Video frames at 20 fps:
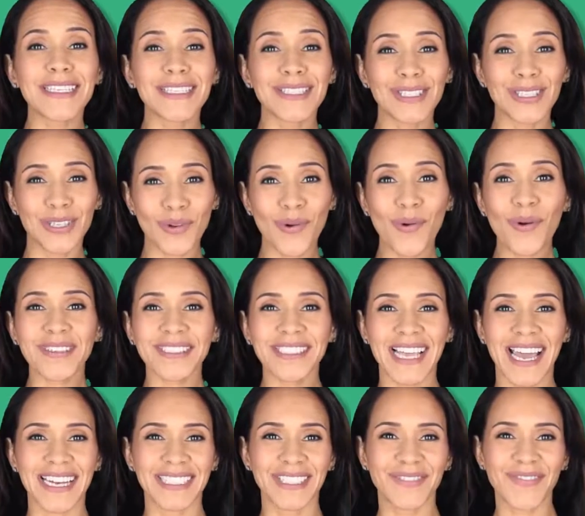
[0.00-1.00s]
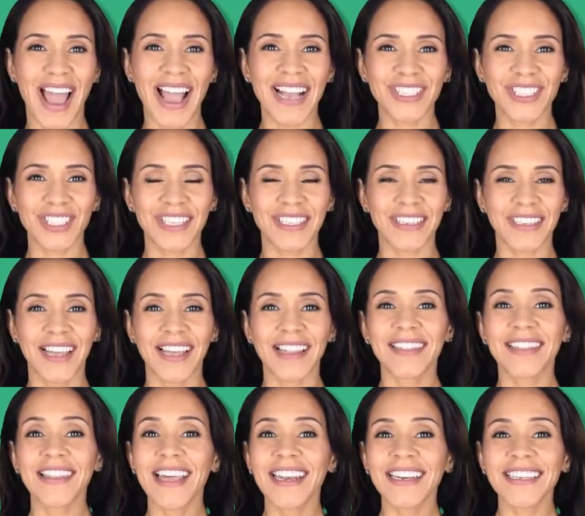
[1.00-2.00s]
is your satisfaction.
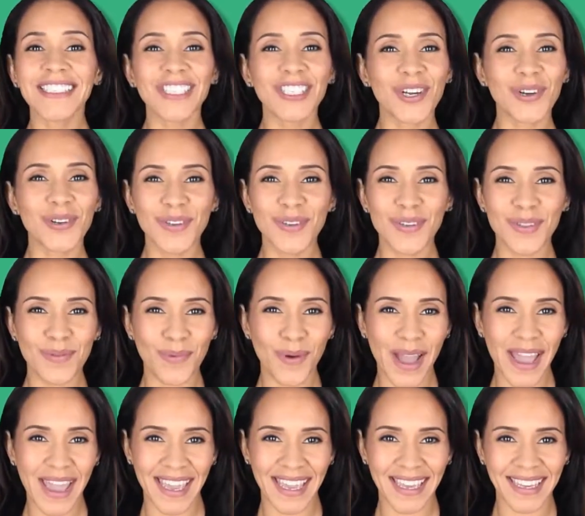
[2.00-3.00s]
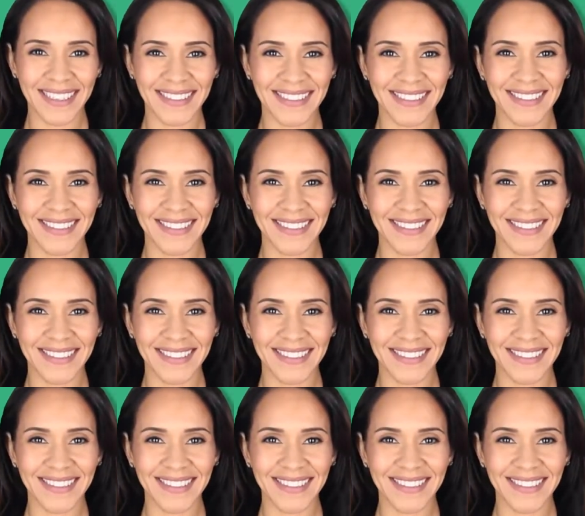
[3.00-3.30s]
Let us show you the way.